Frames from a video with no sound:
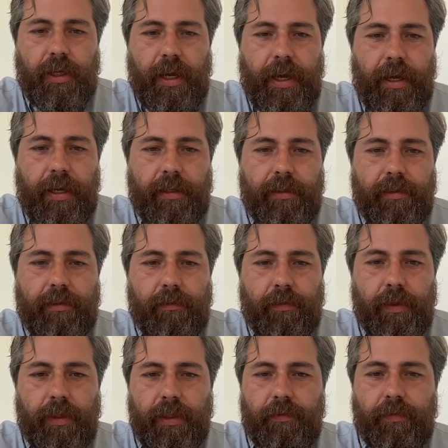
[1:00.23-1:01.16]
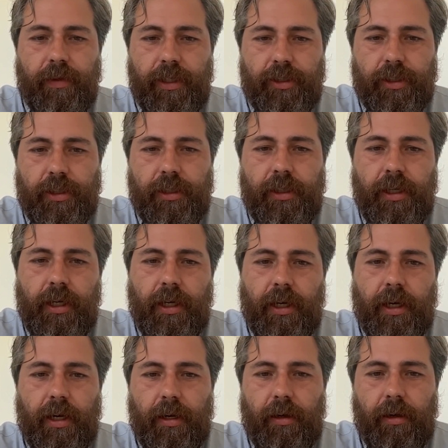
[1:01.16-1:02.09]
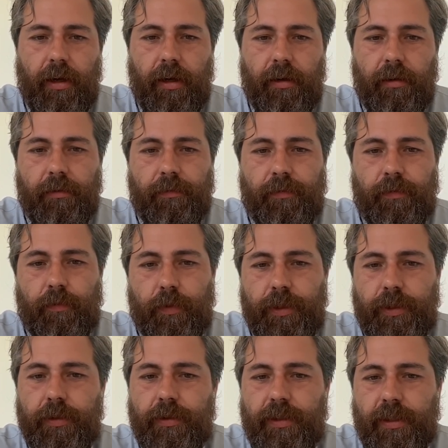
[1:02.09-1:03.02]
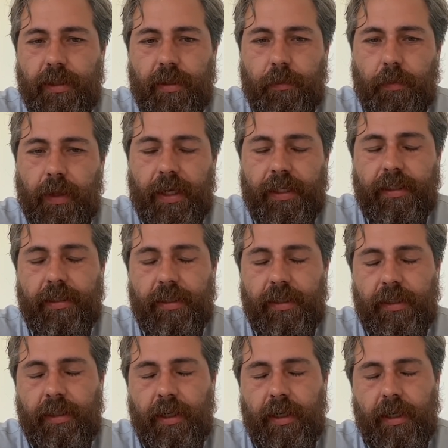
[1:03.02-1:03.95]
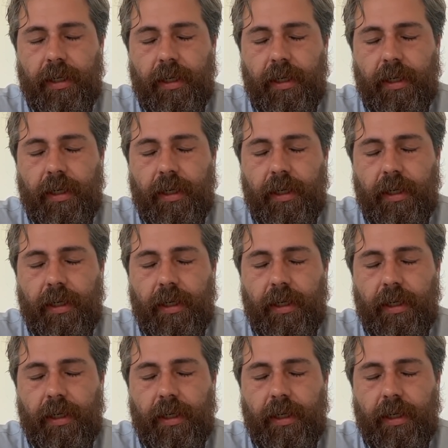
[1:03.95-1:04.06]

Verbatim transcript: and really vision uh, of reducing complexity,